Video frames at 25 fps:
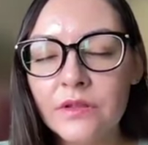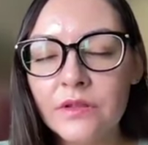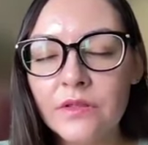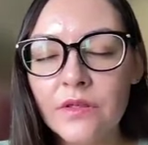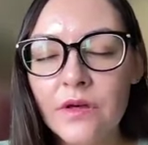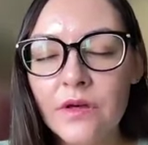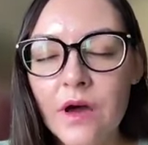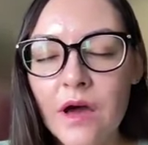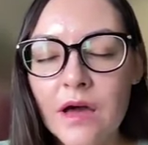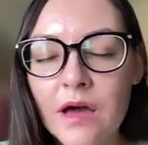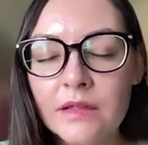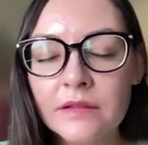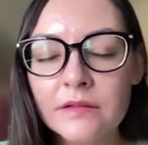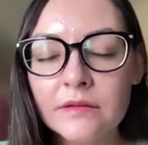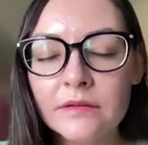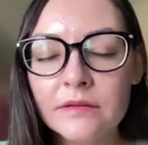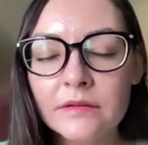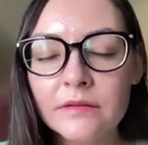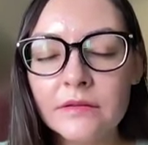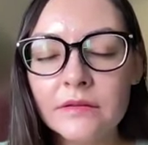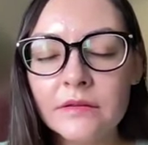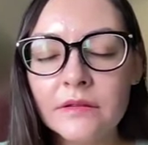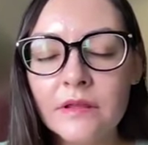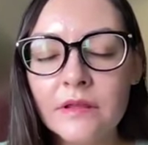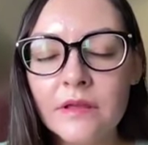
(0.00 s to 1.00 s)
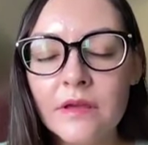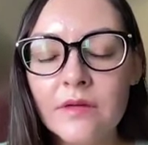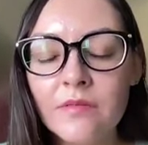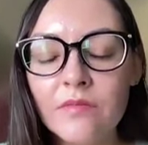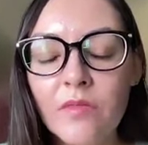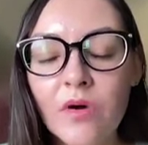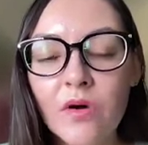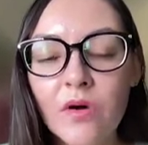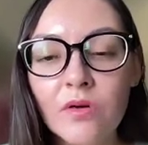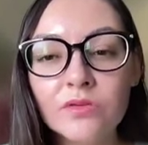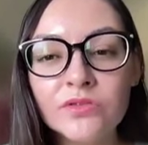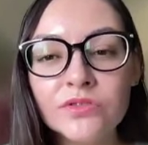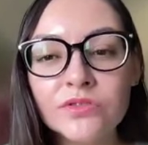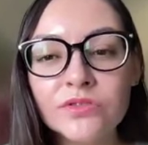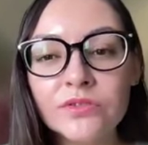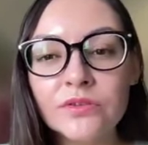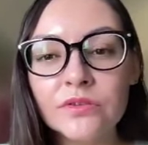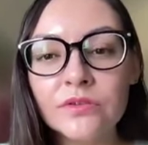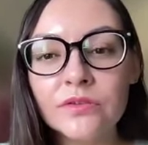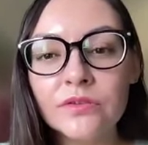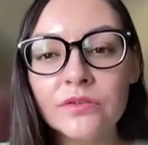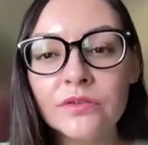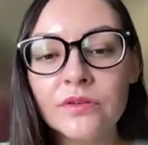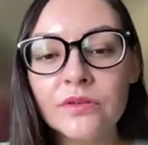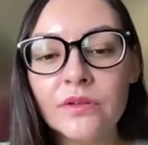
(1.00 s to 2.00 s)
the thoughts, the
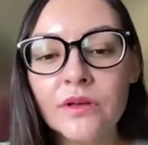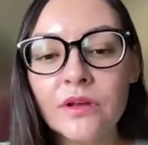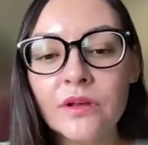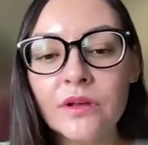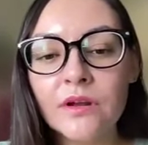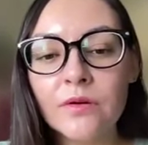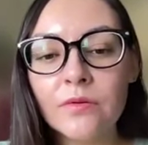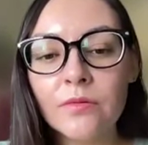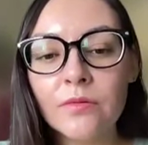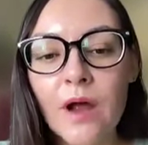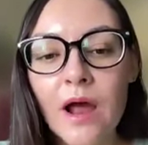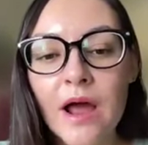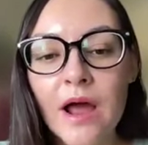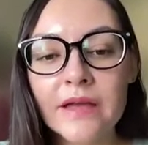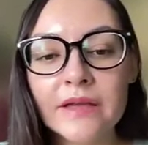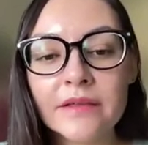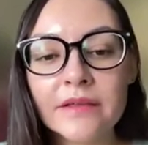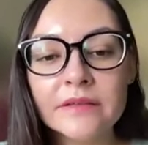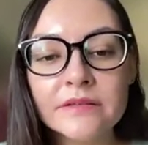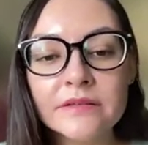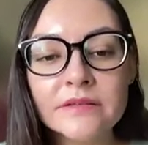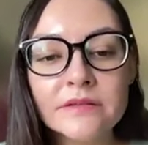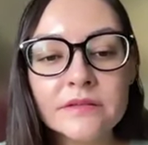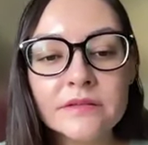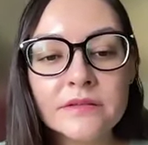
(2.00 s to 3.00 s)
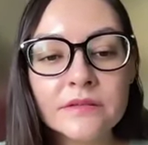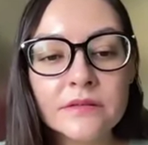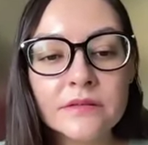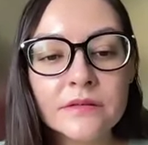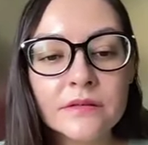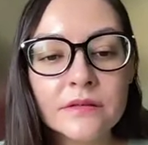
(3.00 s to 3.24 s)
emotions that arise,